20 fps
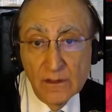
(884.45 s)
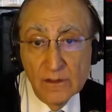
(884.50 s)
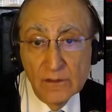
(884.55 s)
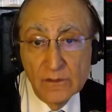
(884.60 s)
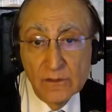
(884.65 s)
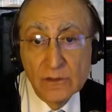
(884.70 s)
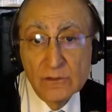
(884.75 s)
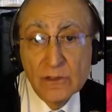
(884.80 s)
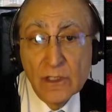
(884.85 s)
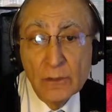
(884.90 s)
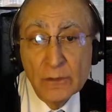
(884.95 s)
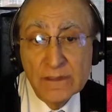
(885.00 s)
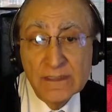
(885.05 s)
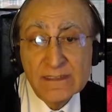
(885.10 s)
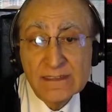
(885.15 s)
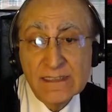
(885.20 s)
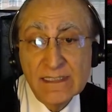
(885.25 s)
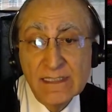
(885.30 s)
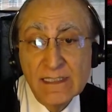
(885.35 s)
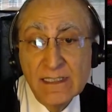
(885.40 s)
So
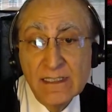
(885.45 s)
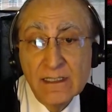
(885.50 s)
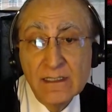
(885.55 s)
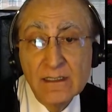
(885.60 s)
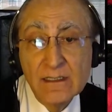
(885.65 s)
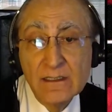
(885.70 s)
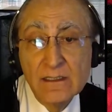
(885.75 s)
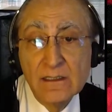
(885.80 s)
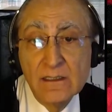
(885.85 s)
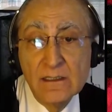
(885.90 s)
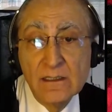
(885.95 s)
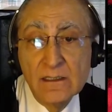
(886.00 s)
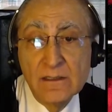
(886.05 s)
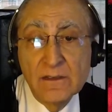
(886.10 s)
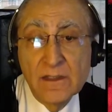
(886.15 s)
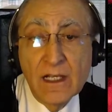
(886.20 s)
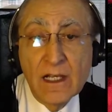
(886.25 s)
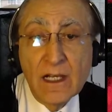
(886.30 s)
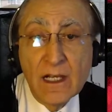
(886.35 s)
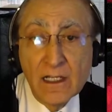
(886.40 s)
notice here
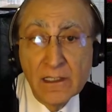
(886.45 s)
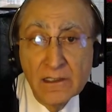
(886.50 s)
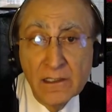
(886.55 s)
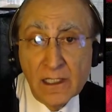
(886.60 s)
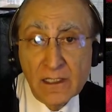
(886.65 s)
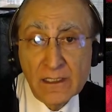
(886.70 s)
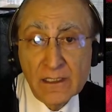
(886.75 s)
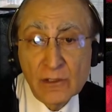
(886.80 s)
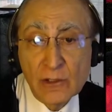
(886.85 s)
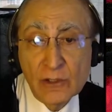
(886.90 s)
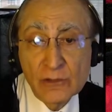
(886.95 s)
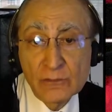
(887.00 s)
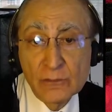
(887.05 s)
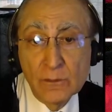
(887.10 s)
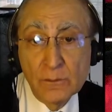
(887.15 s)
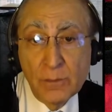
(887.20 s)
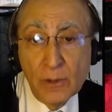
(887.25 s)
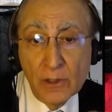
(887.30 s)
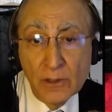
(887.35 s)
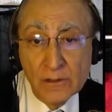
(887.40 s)
that unlike
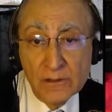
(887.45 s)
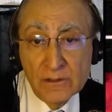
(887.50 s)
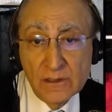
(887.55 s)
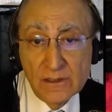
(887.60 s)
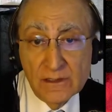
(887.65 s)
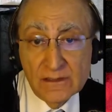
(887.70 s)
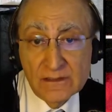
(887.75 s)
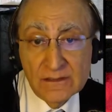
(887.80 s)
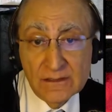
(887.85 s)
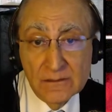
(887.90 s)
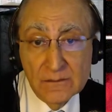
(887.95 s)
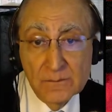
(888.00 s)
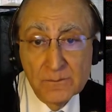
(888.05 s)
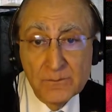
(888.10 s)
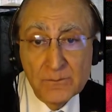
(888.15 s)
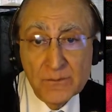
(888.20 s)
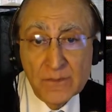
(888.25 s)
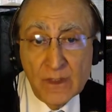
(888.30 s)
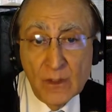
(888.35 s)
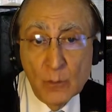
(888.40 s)
cosmopolitanism,
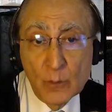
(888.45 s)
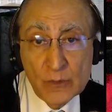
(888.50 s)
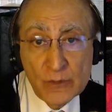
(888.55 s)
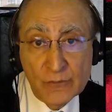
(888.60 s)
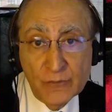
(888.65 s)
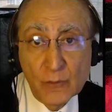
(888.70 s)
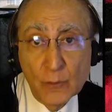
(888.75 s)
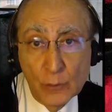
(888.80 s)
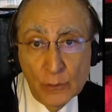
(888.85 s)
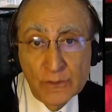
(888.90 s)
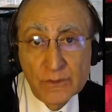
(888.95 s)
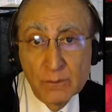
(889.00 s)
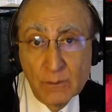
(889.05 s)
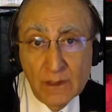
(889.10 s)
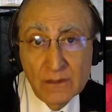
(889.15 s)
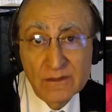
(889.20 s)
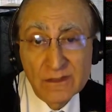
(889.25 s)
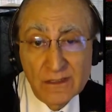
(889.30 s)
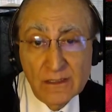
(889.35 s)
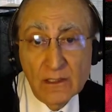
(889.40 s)
which of course
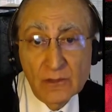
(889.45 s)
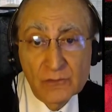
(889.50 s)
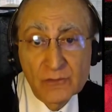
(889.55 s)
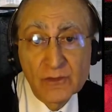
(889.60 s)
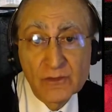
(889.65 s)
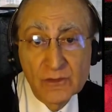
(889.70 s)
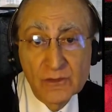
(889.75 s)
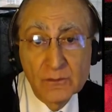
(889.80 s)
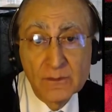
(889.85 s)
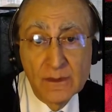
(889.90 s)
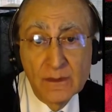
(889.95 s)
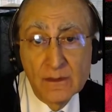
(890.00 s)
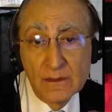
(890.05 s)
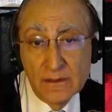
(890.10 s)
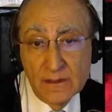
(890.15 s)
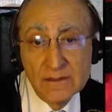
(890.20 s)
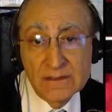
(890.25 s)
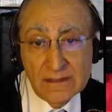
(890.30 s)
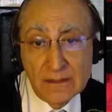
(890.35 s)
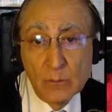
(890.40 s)
multiculturalism
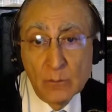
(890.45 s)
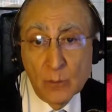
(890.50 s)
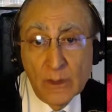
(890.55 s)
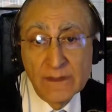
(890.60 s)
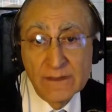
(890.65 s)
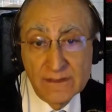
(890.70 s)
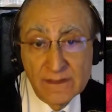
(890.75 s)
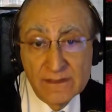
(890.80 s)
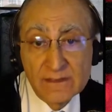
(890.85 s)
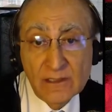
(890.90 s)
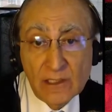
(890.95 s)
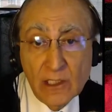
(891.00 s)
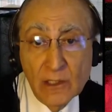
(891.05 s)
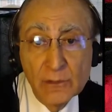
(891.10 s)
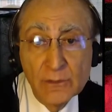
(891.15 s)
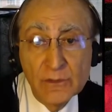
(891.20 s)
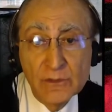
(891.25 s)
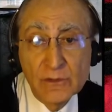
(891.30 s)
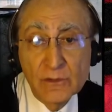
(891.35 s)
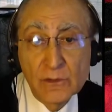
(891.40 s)
in some ways is
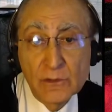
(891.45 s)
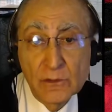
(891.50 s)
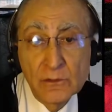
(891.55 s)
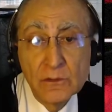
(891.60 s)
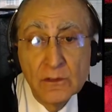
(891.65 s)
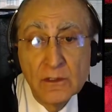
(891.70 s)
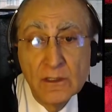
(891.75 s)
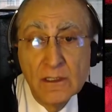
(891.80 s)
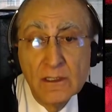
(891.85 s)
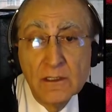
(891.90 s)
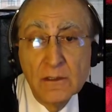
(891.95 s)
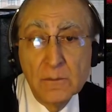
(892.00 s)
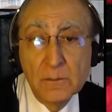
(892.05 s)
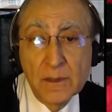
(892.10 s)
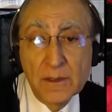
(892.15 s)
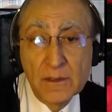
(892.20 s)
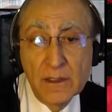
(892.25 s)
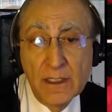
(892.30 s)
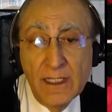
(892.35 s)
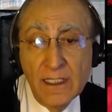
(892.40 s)
close to,
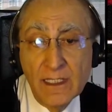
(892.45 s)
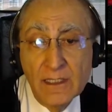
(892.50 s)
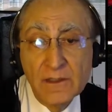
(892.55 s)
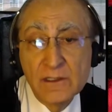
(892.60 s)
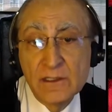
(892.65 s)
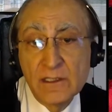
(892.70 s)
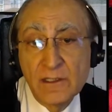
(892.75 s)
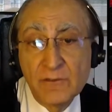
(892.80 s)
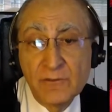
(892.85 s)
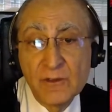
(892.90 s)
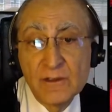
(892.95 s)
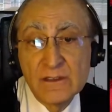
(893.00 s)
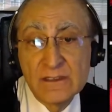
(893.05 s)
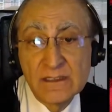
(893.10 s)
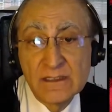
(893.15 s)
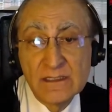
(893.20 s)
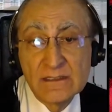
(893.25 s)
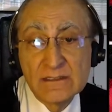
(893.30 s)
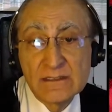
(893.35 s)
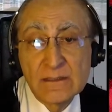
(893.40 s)
but here the
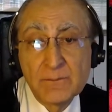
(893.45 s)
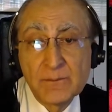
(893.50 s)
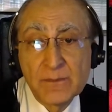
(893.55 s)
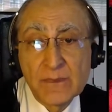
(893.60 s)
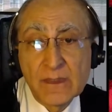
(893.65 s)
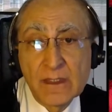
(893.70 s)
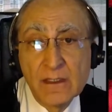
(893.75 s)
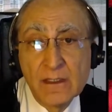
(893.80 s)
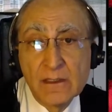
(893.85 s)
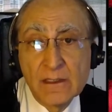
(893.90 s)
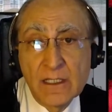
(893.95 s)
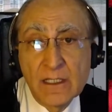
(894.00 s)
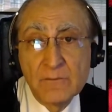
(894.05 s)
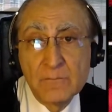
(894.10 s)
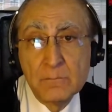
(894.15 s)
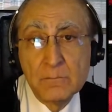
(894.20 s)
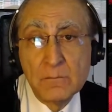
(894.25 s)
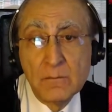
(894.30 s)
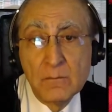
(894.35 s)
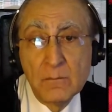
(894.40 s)
difference is that
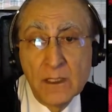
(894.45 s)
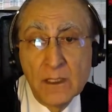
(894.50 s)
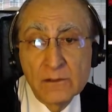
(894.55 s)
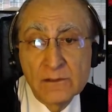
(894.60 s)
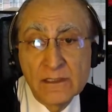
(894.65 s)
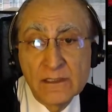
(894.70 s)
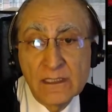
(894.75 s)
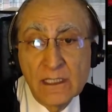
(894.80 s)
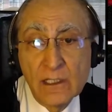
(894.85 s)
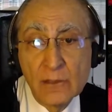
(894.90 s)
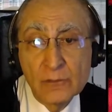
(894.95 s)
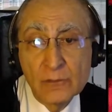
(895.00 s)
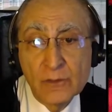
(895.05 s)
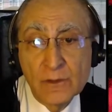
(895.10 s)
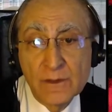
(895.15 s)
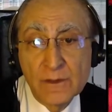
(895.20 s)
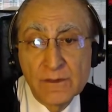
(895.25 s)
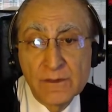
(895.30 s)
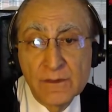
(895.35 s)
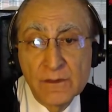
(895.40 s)

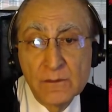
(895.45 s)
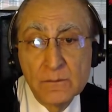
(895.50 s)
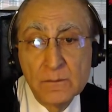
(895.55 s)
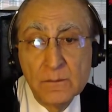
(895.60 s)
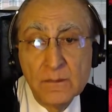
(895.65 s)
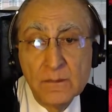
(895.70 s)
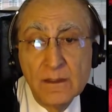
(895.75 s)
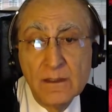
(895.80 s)
multiculturalism